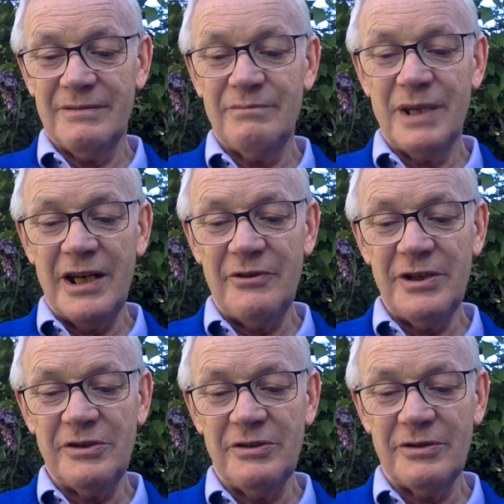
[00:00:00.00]

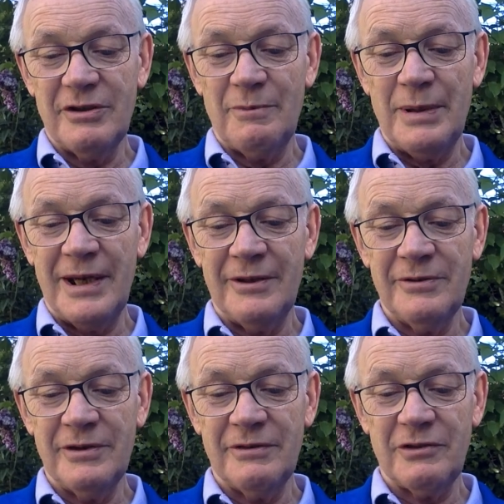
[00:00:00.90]
Mary took a
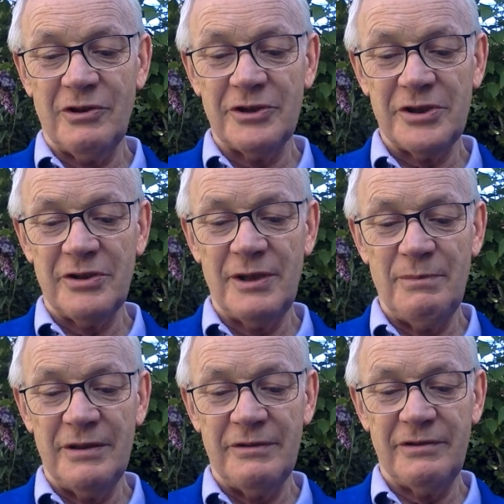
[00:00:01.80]
pound of costly
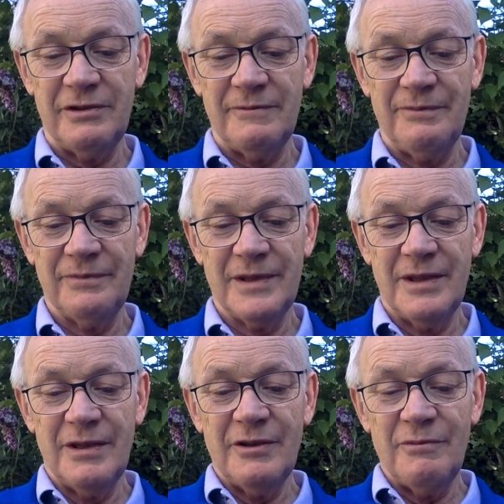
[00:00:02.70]
perfume
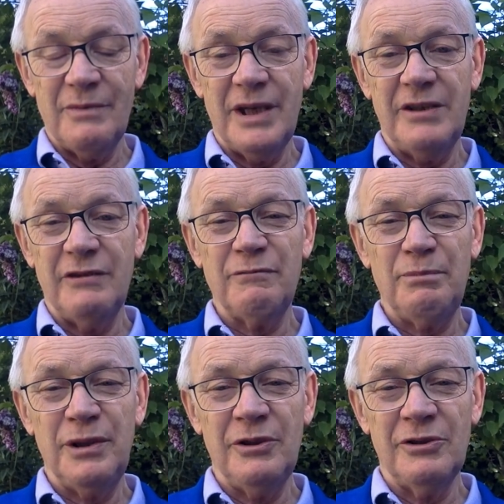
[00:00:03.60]
made of
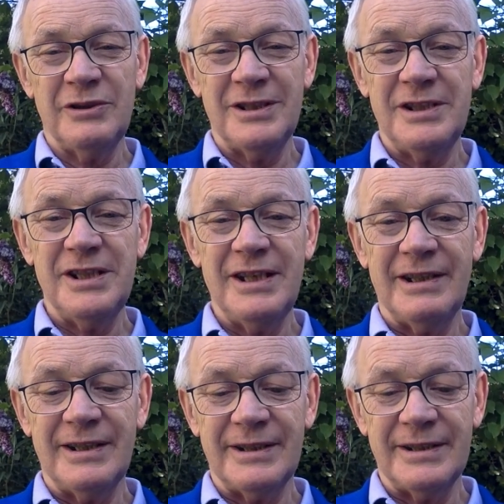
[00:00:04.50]
pure
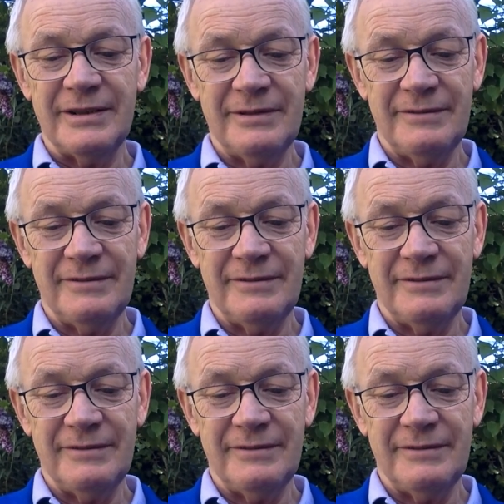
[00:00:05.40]
nard,